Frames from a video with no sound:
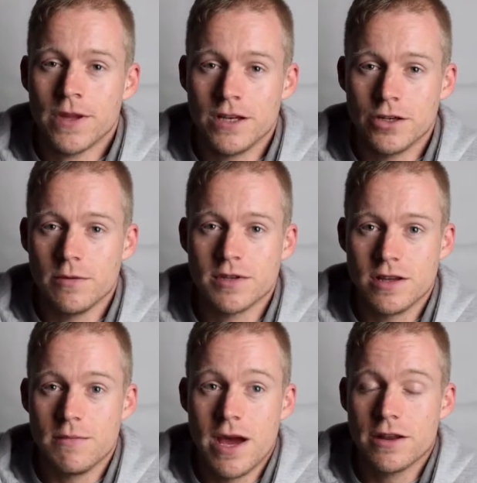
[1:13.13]
in terms of
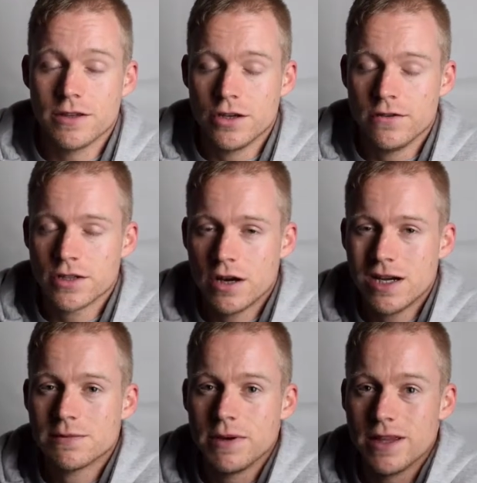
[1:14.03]
the amount of the serving
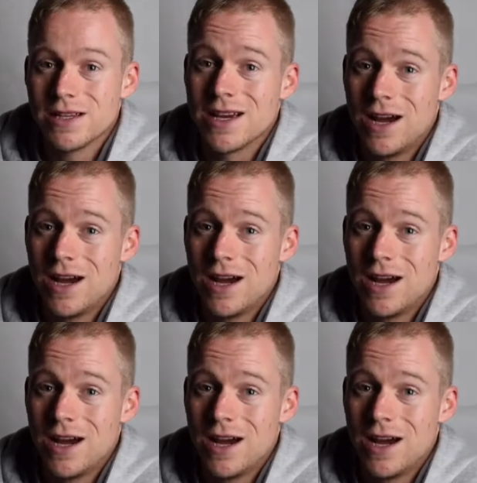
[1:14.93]
size, but there's